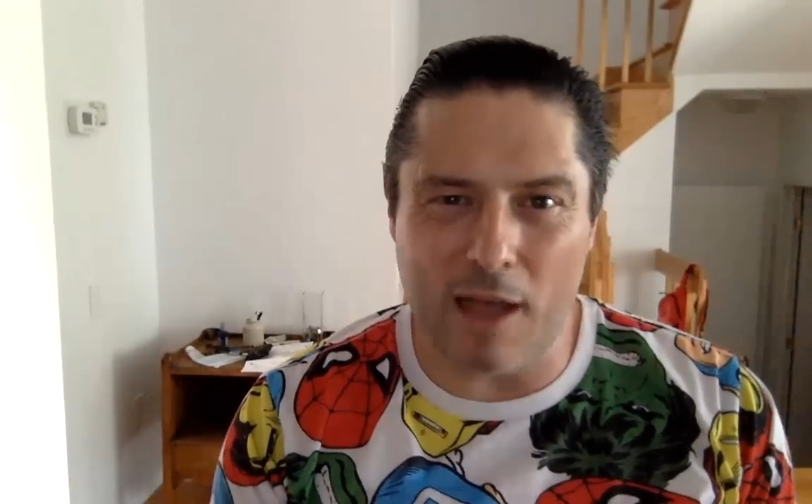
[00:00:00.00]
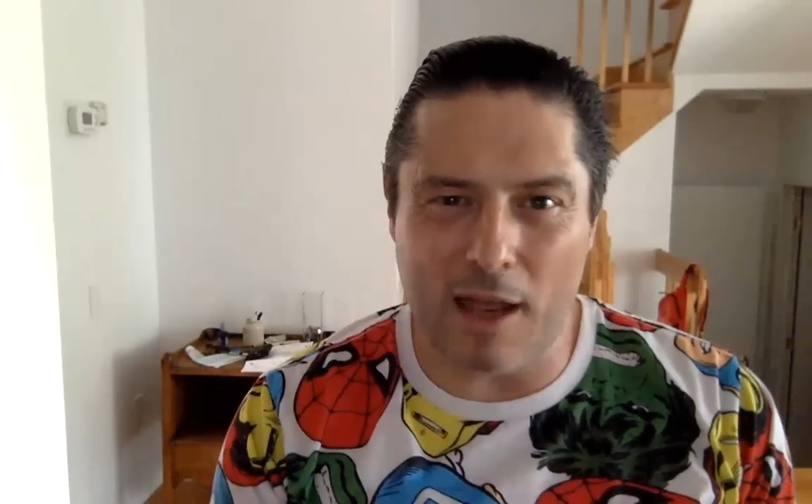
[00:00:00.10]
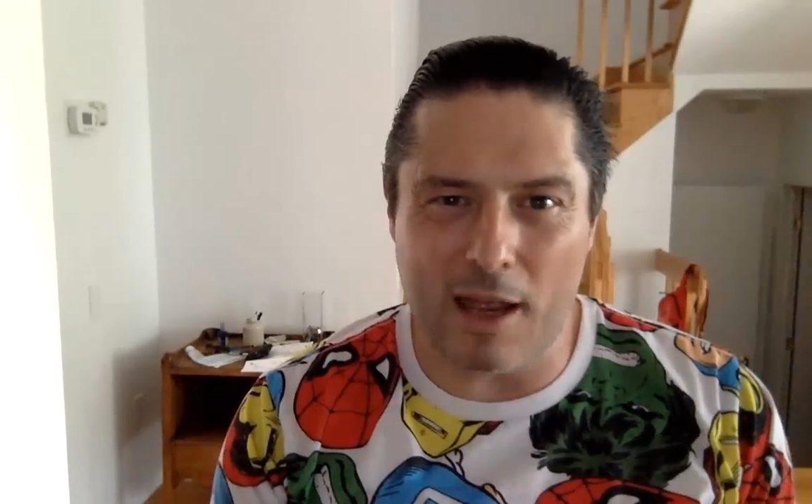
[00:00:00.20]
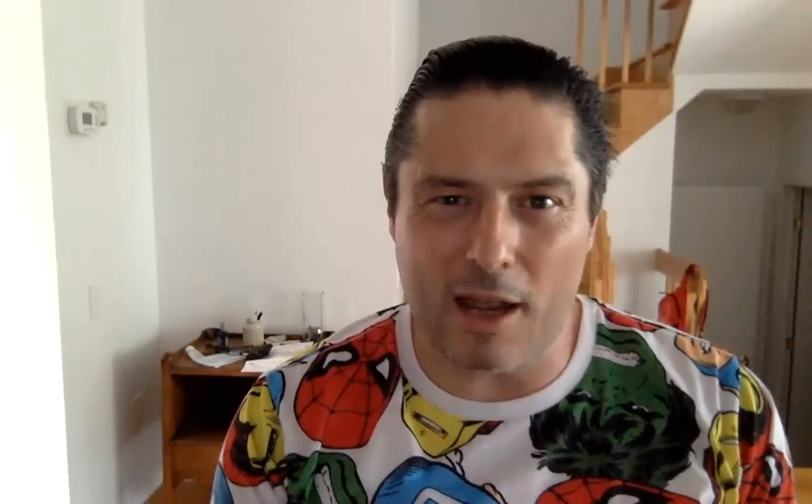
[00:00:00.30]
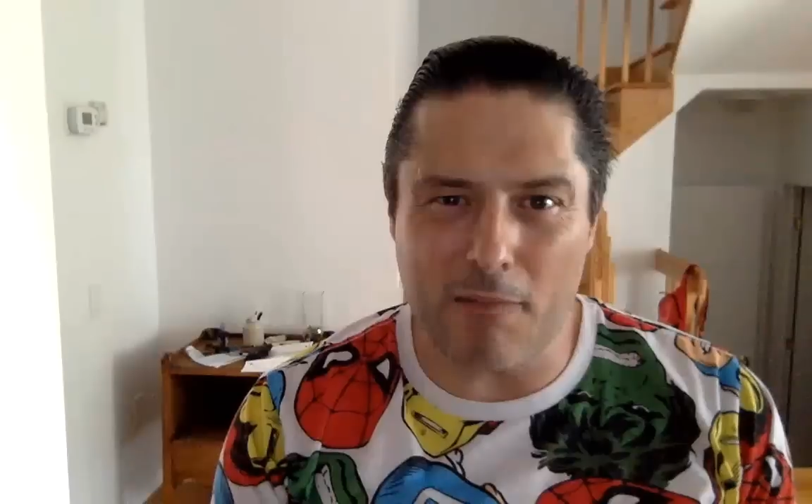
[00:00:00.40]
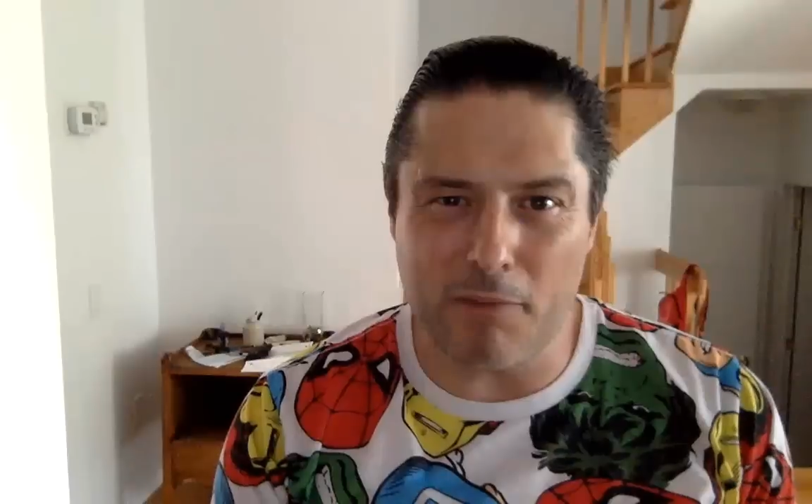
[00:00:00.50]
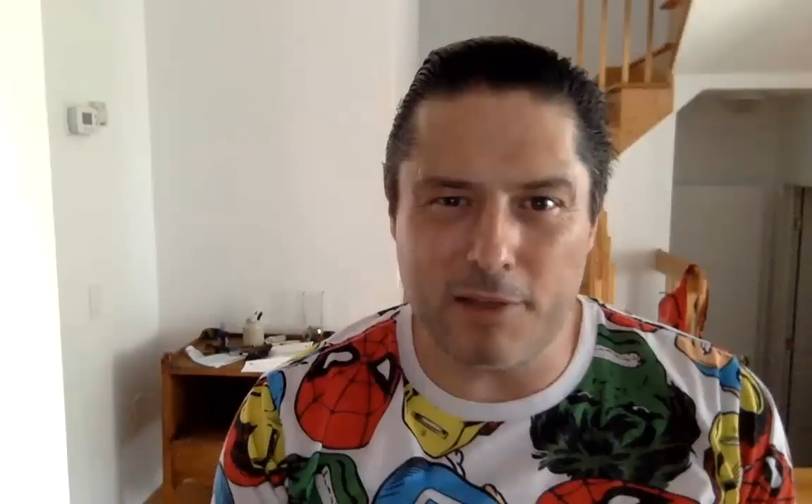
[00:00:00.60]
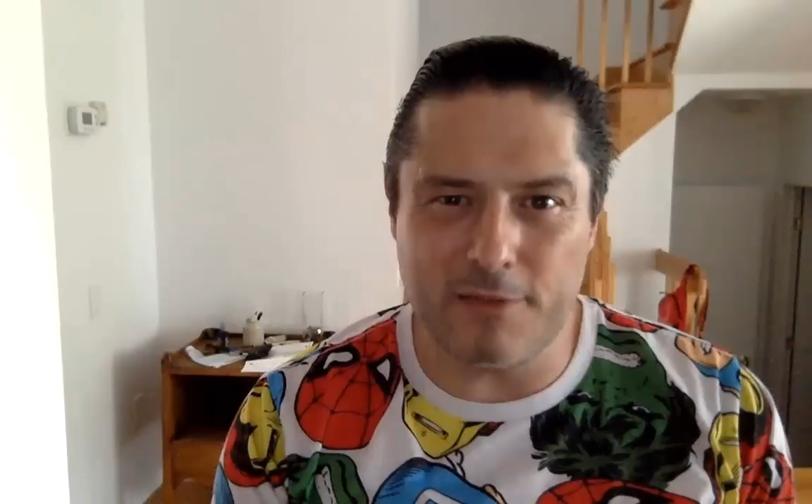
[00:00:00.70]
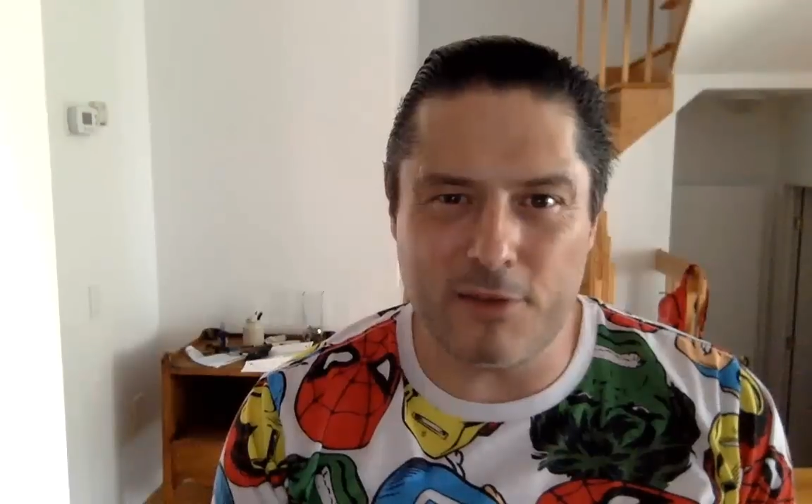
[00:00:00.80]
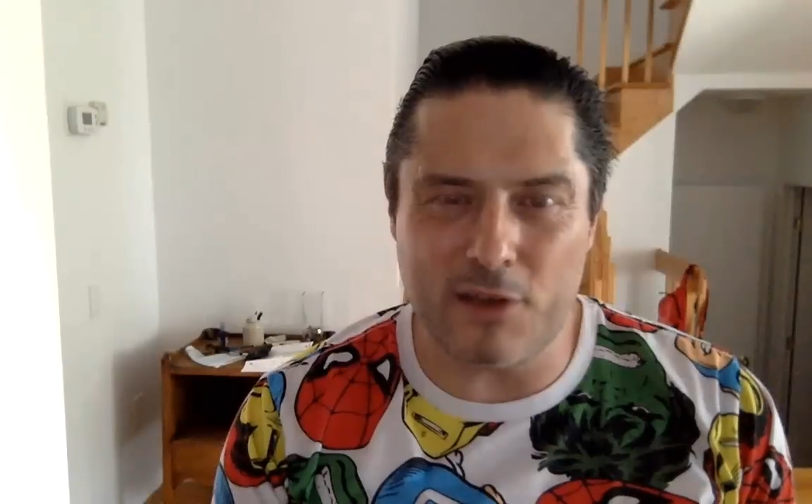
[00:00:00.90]
and
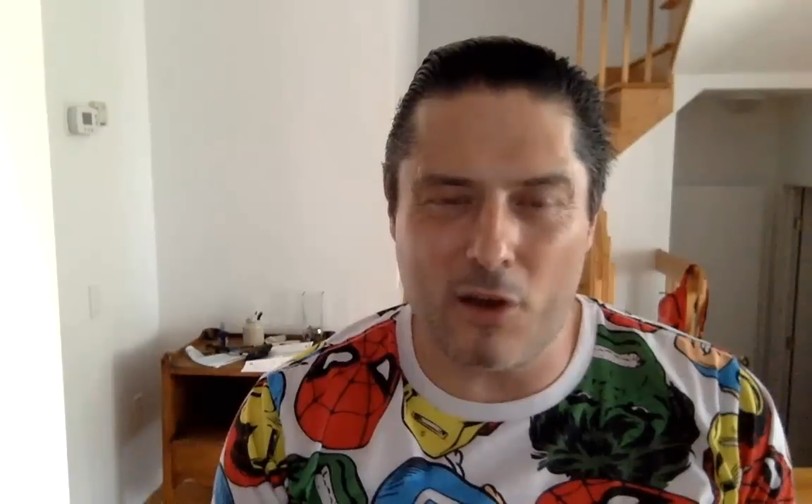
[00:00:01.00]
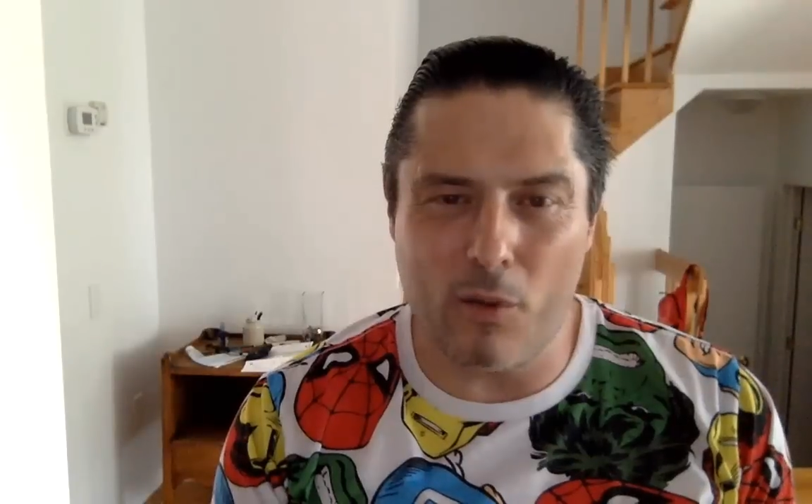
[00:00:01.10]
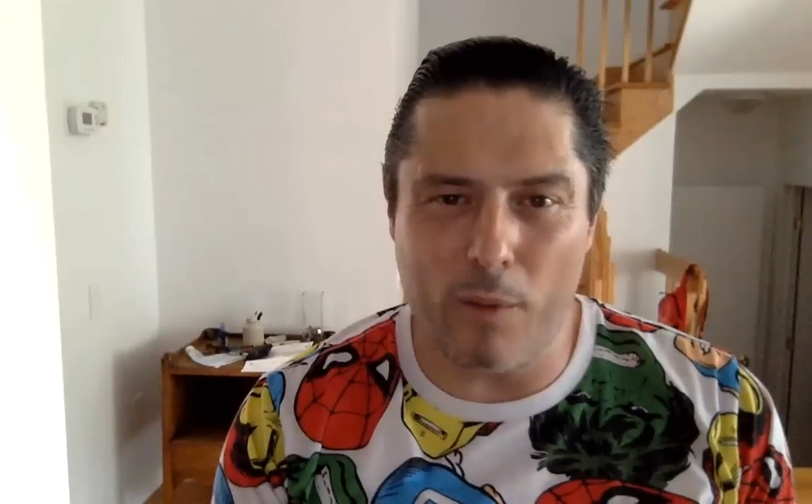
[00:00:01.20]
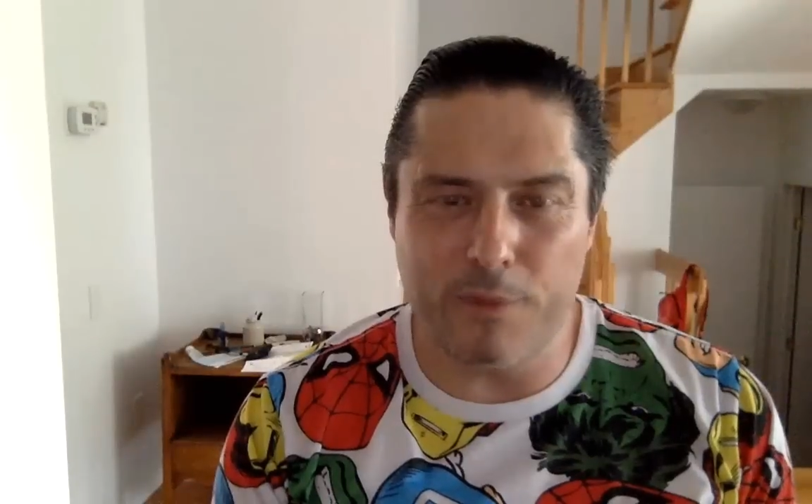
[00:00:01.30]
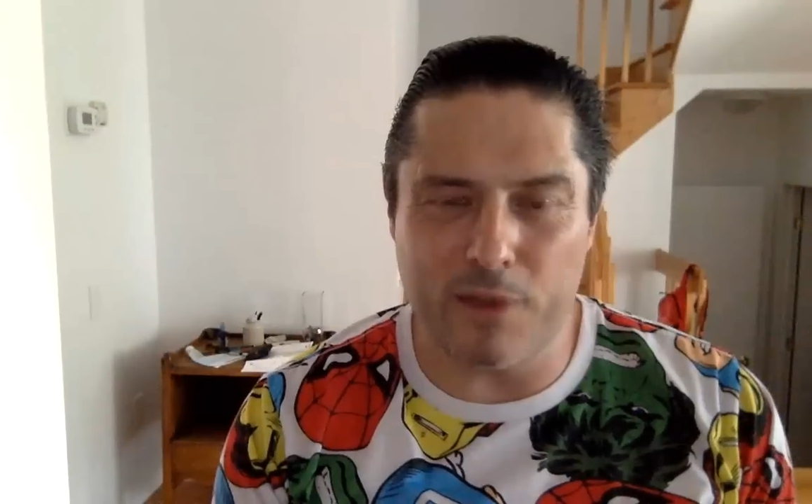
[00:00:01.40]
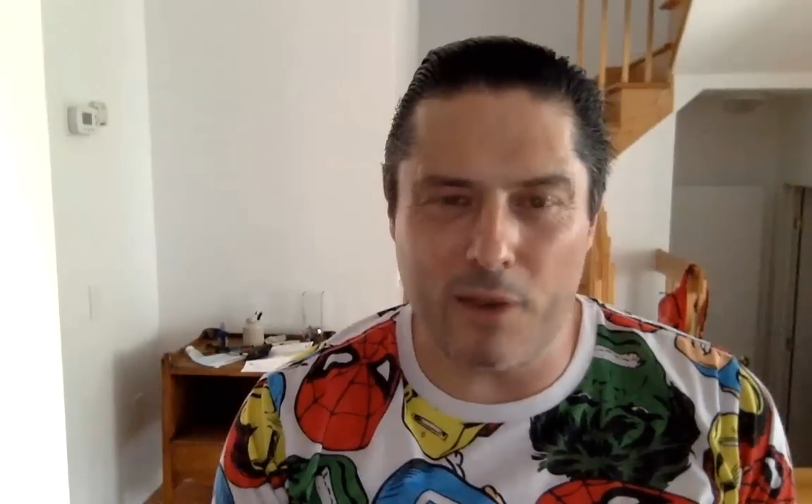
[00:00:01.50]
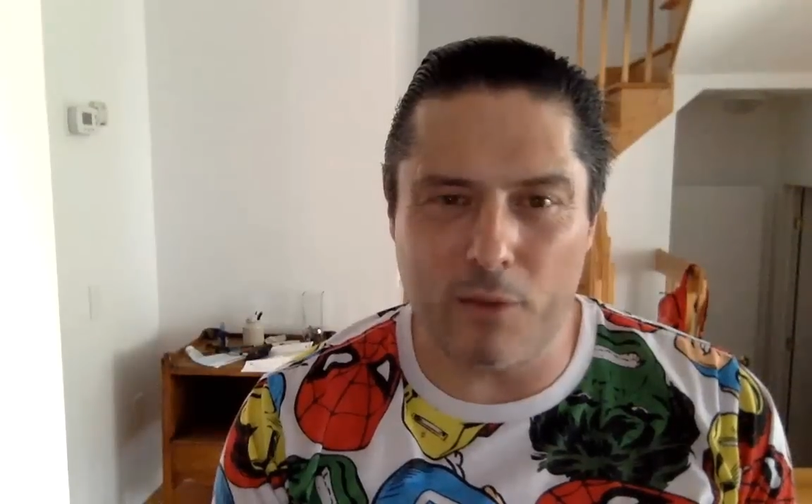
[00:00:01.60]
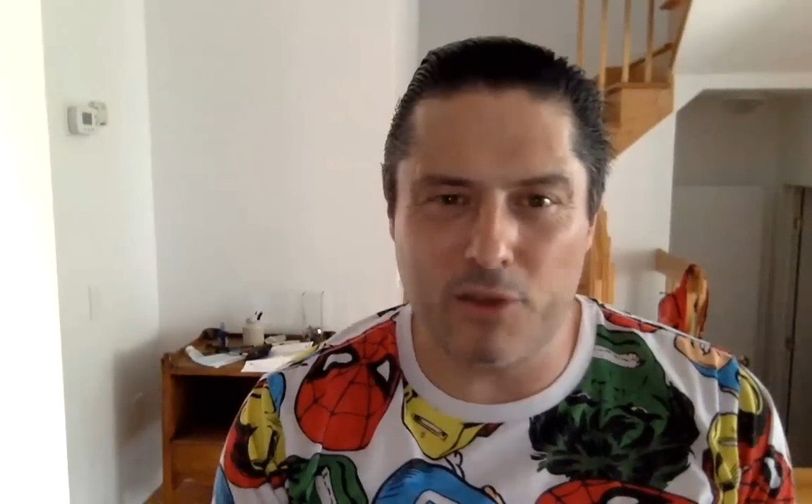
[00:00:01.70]
please visit our website,